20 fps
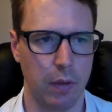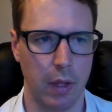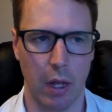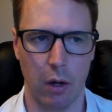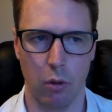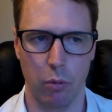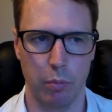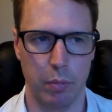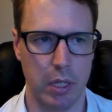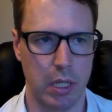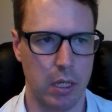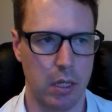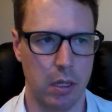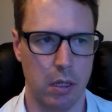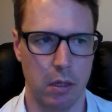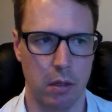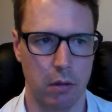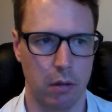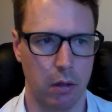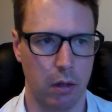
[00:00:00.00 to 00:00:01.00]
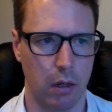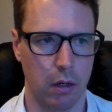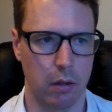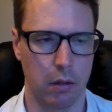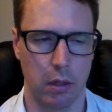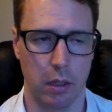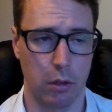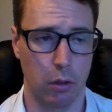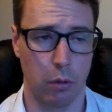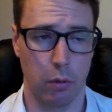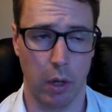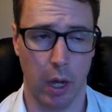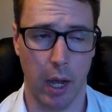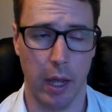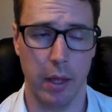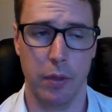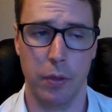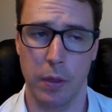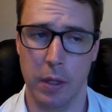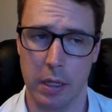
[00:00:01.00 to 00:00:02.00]
that'll be, uh, you know,
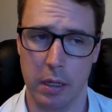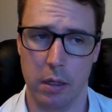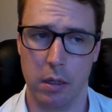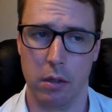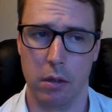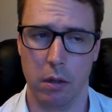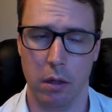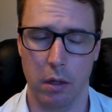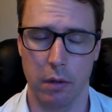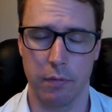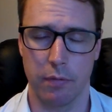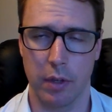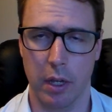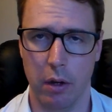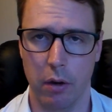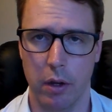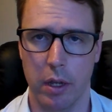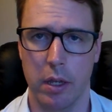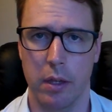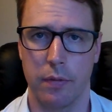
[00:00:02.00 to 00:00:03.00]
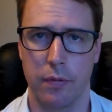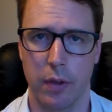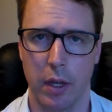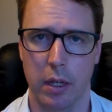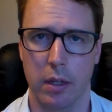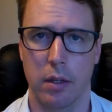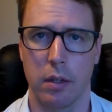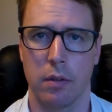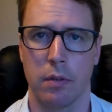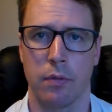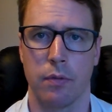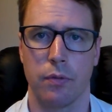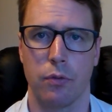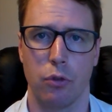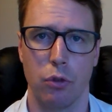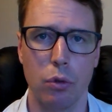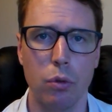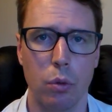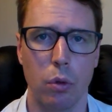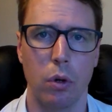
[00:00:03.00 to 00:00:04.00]
I think a very effective
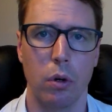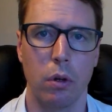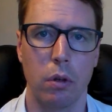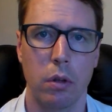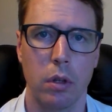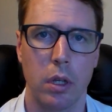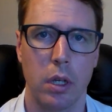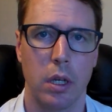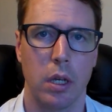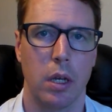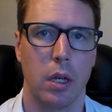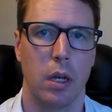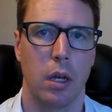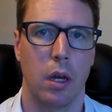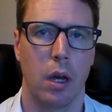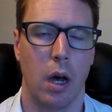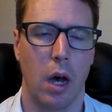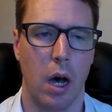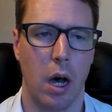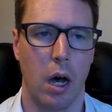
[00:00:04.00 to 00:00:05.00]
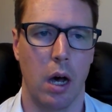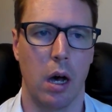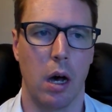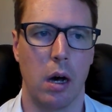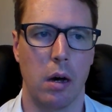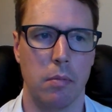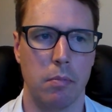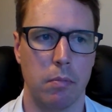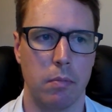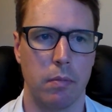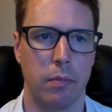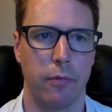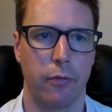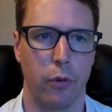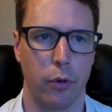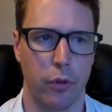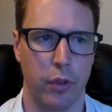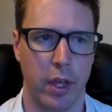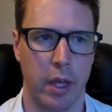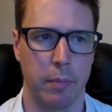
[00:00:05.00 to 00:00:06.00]
tool um,
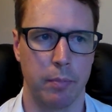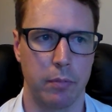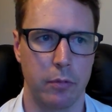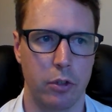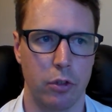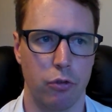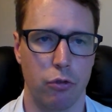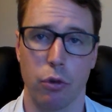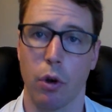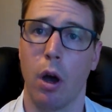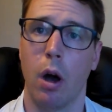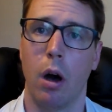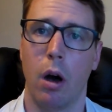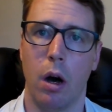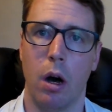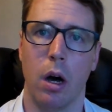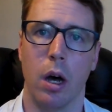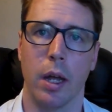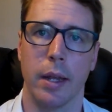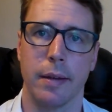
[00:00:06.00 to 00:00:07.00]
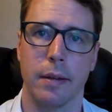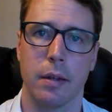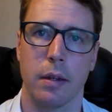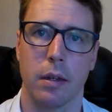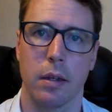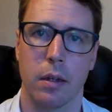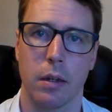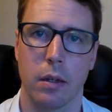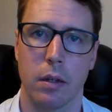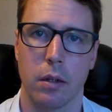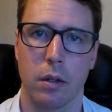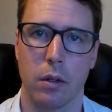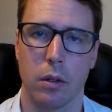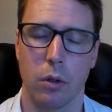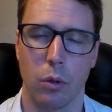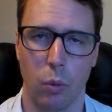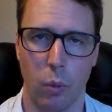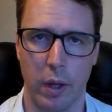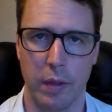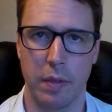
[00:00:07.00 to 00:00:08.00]
for them to draw on
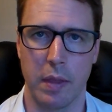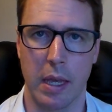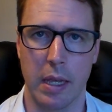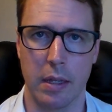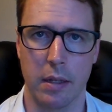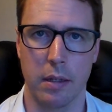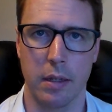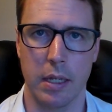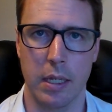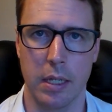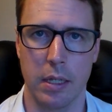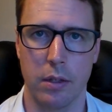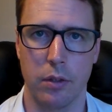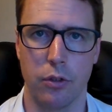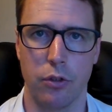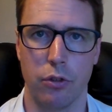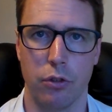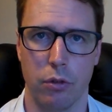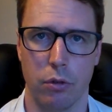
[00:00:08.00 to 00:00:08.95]
when they need